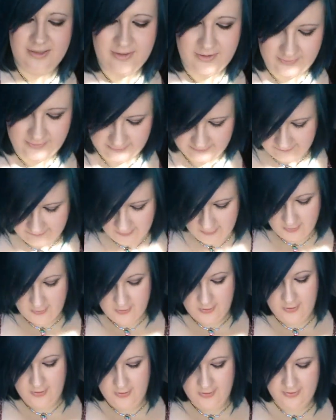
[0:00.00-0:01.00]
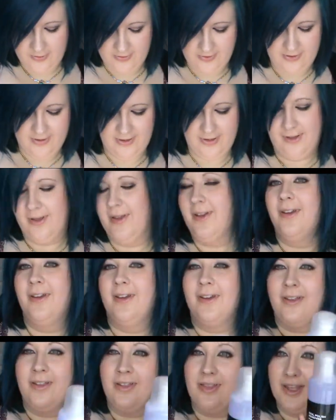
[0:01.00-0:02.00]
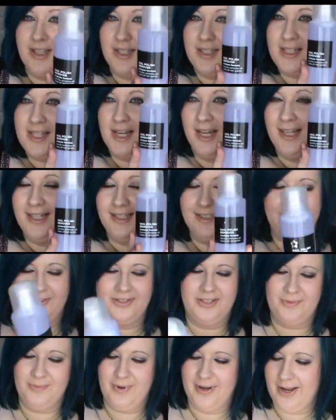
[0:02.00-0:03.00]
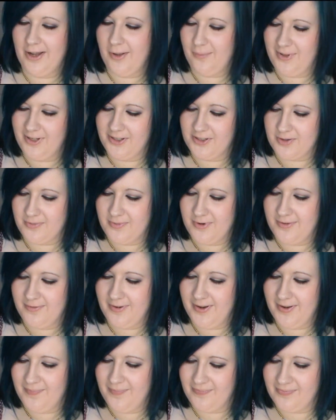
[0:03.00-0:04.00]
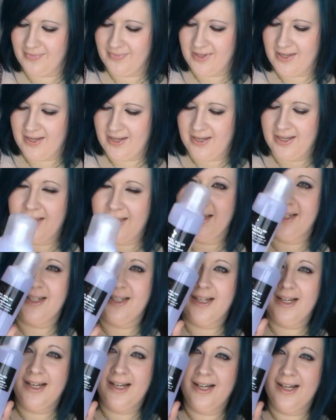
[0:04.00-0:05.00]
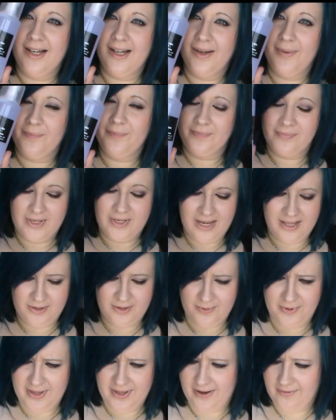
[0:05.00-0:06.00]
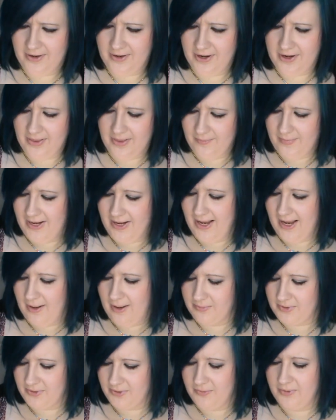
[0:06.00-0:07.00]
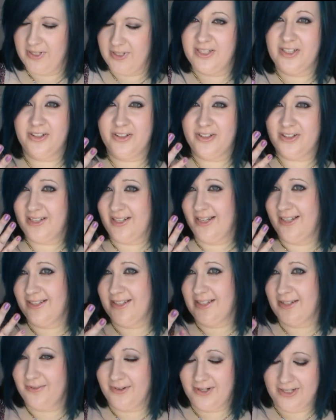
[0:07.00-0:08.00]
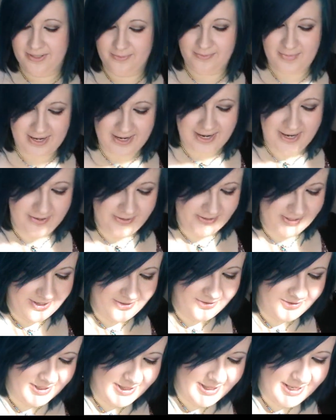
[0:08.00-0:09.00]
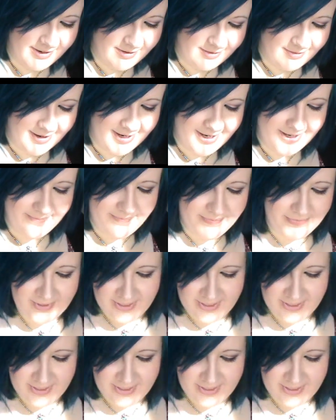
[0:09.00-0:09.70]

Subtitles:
for this, which is my nail polish remover. Yeah, the one that I've got at the minute absolutely sucks, hence the reason my nails aren't looking that great.